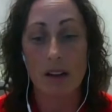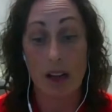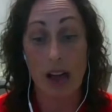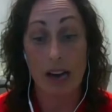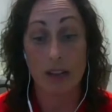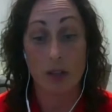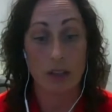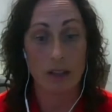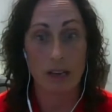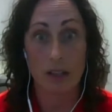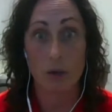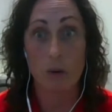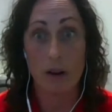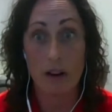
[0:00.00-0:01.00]
actually
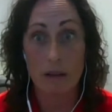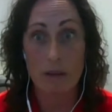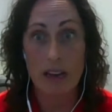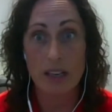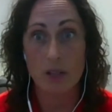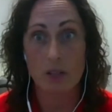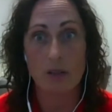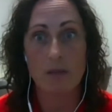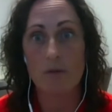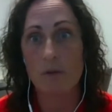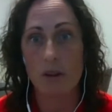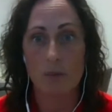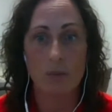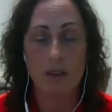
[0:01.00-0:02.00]
like 20 pages of
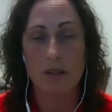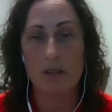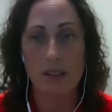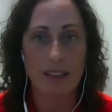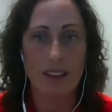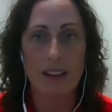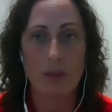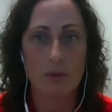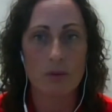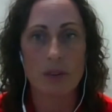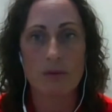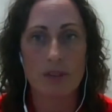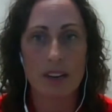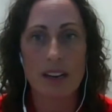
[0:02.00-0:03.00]
workbooks to think through
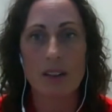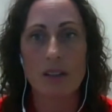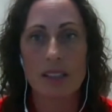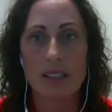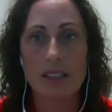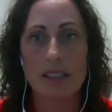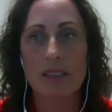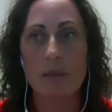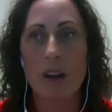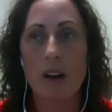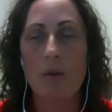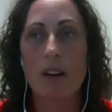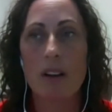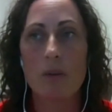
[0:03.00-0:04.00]
different illnesses
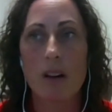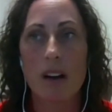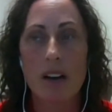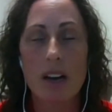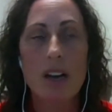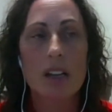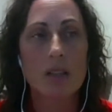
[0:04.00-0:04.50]
about what you want.